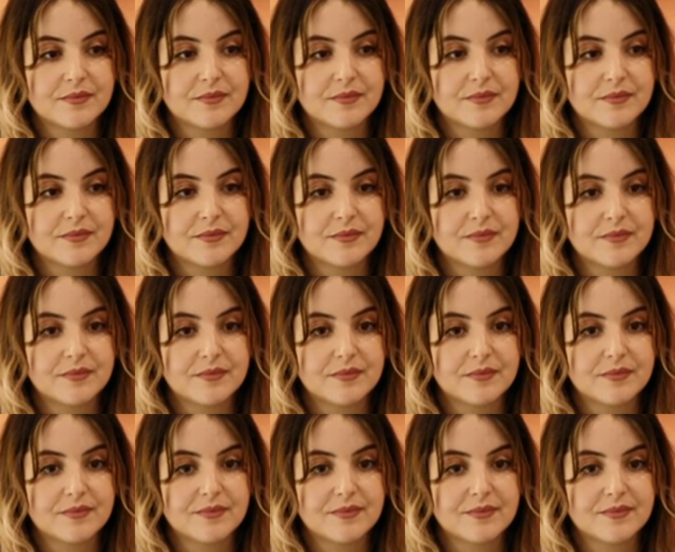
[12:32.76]

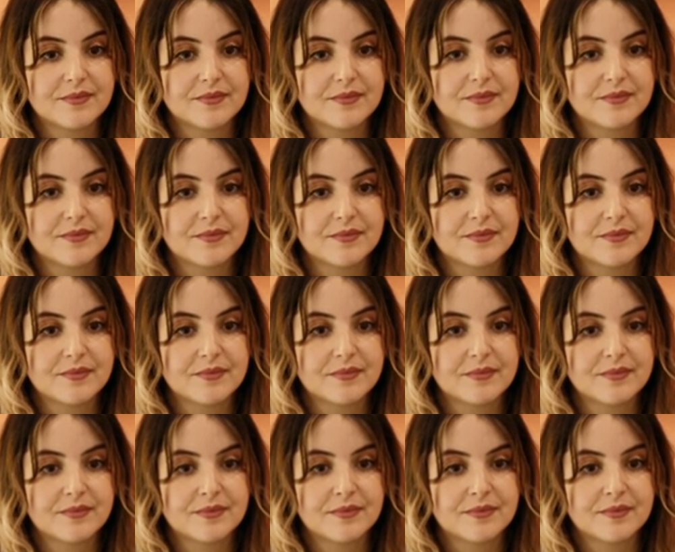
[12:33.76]

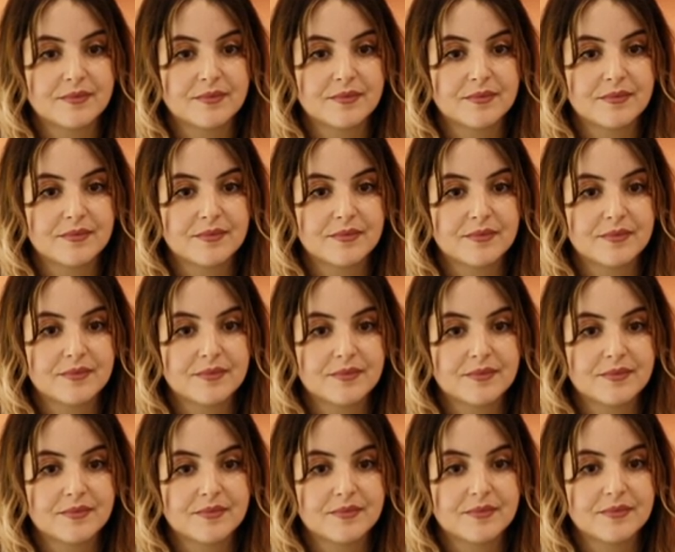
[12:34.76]

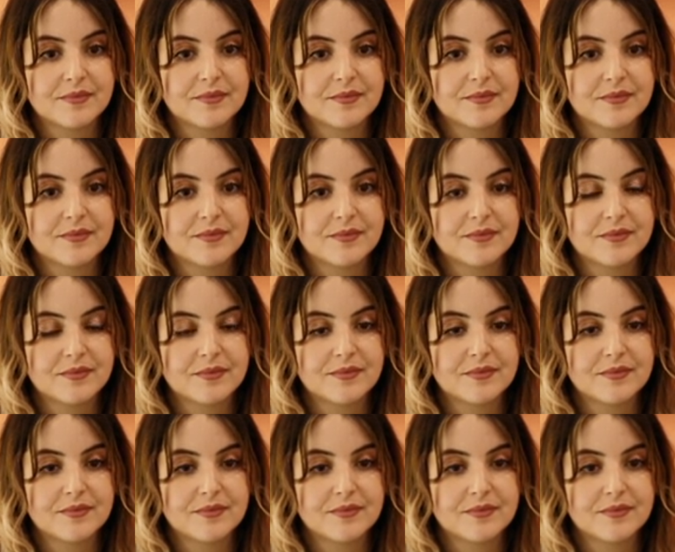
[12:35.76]

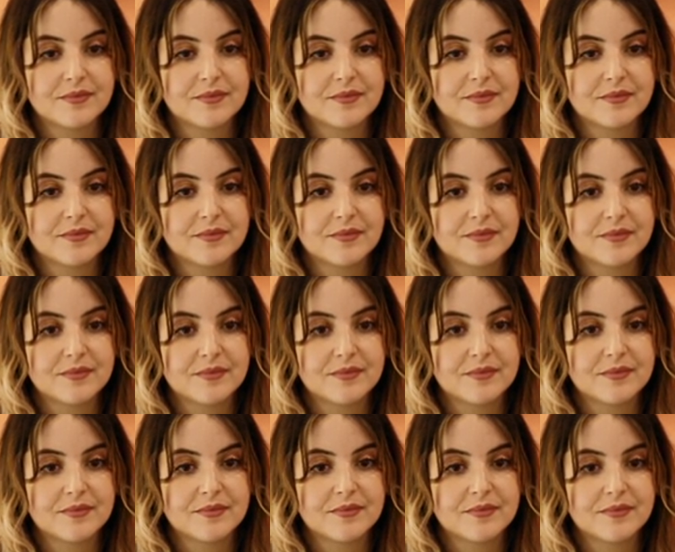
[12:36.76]

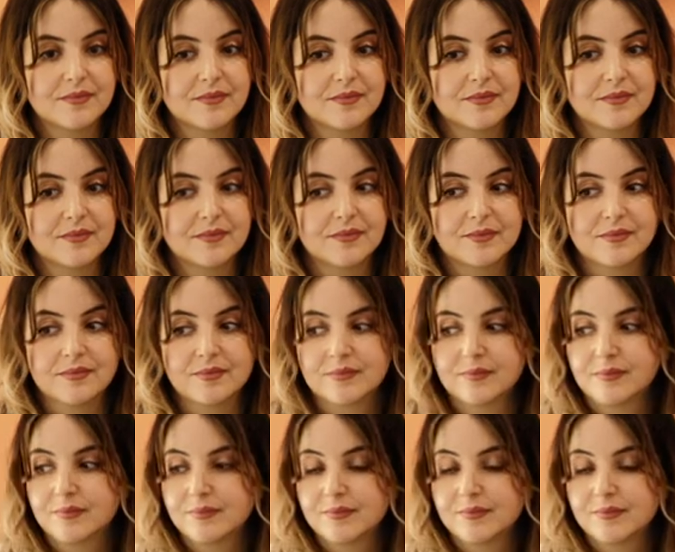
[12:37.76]
[no speech]